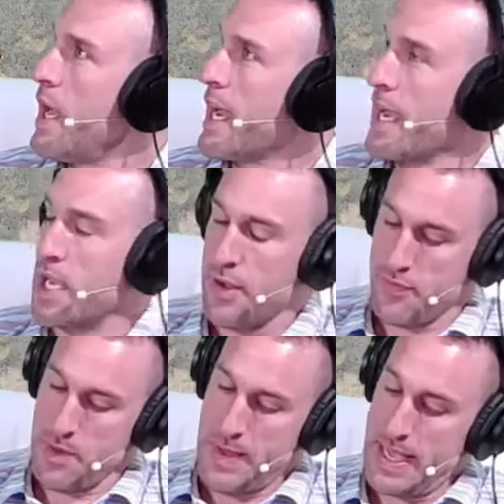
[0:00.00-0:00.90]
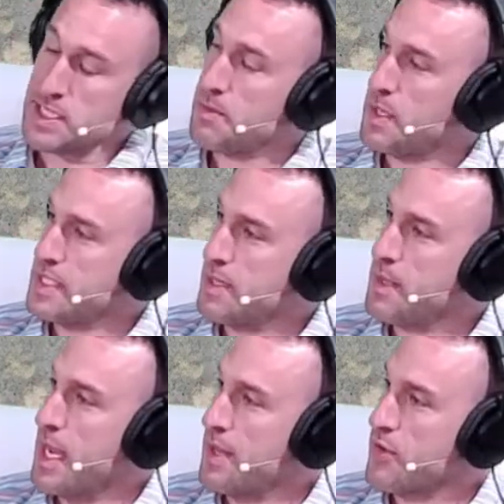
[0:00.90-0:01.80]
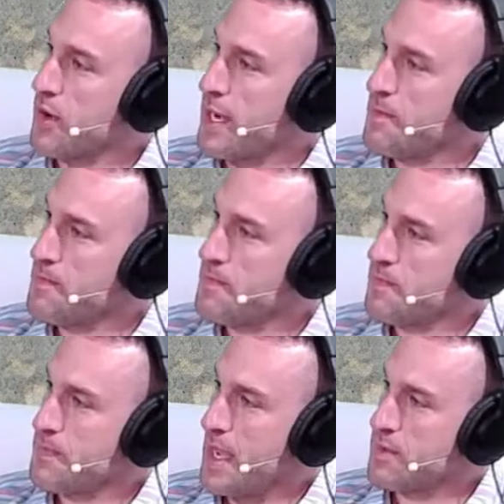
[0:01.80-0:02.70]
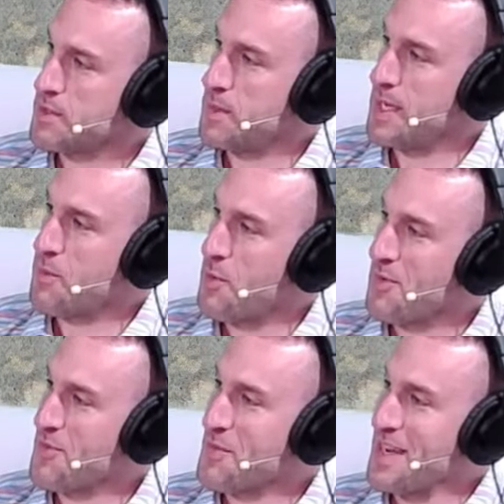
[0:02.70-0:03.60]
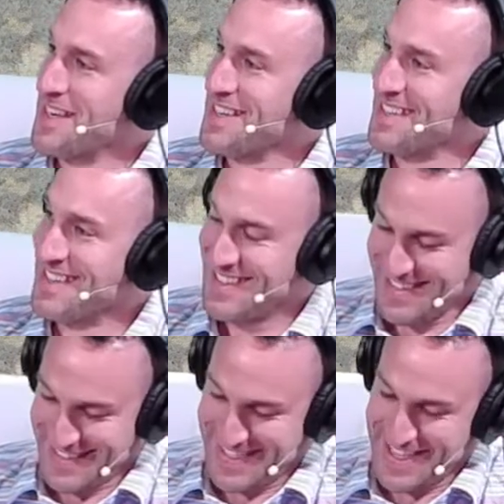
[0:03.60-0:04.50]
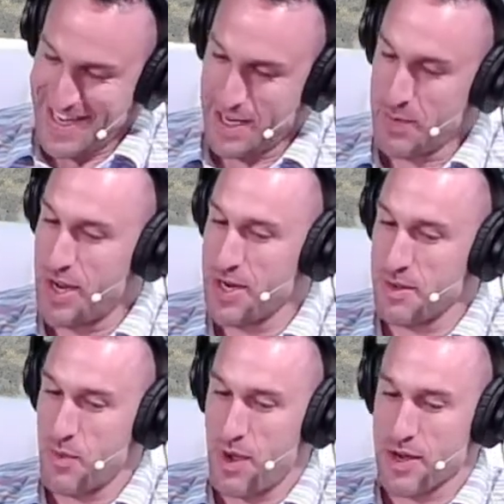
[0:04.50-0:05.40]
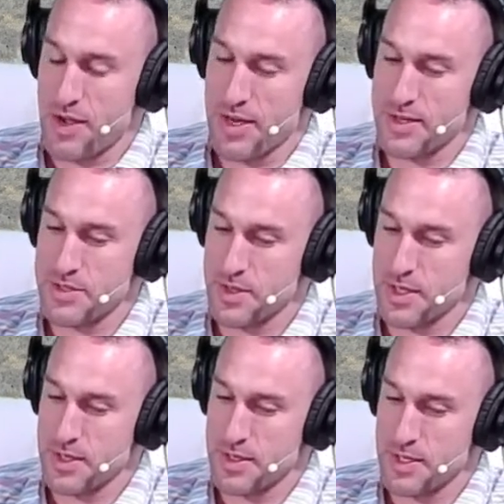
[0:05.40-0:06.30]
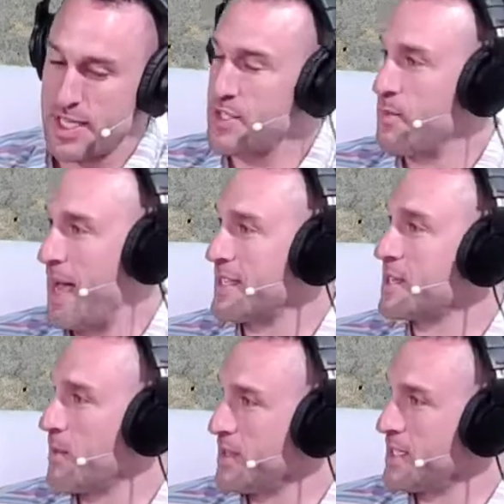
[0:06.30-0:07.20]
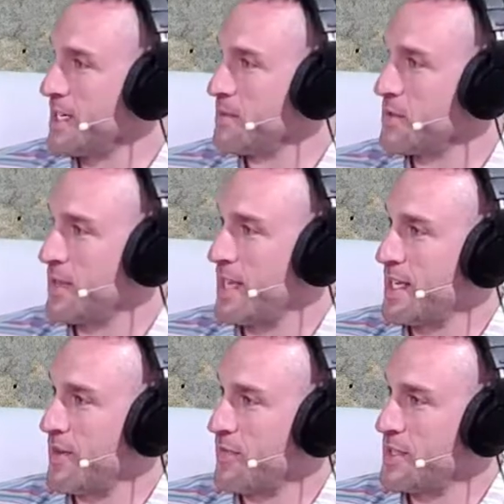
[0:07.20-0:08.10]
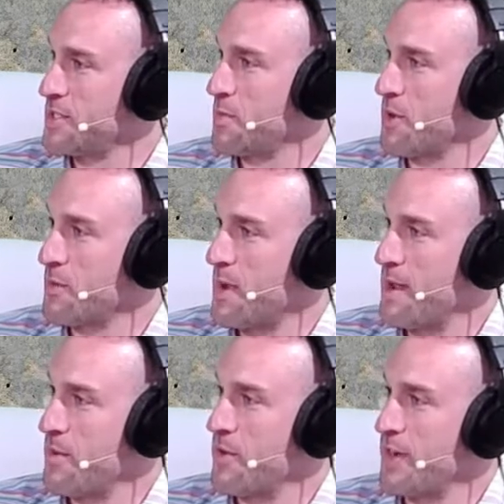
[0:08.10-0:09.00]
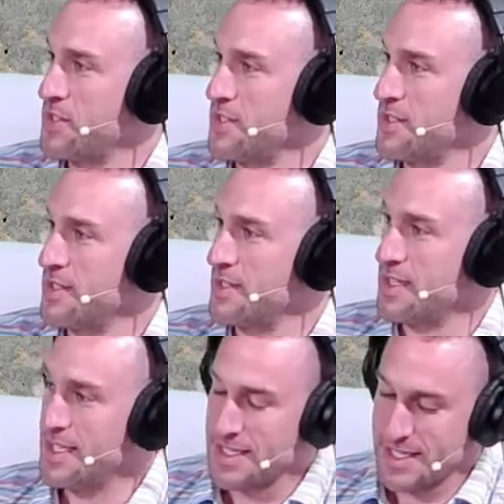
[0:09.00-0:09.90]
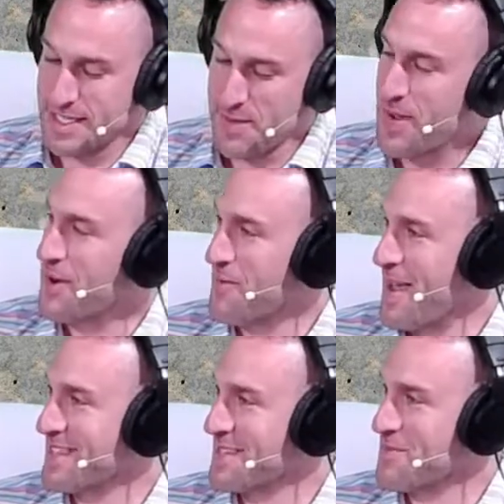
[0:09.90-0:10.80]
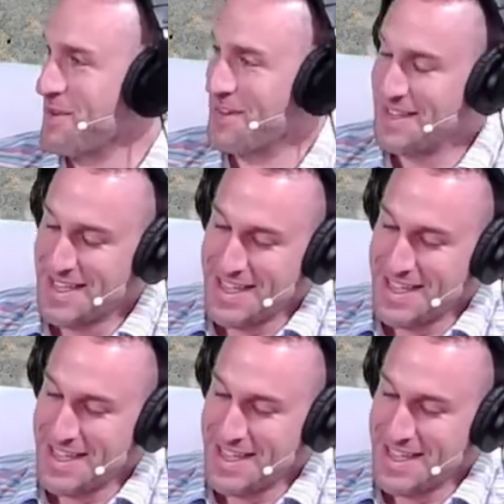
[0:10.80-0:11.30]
I got cut from the basketball team in 9th grade. That was a big moment for me. And I went on to walk on to a collegiate basketball team, so that definitely spurred my motivation to get better at basketball.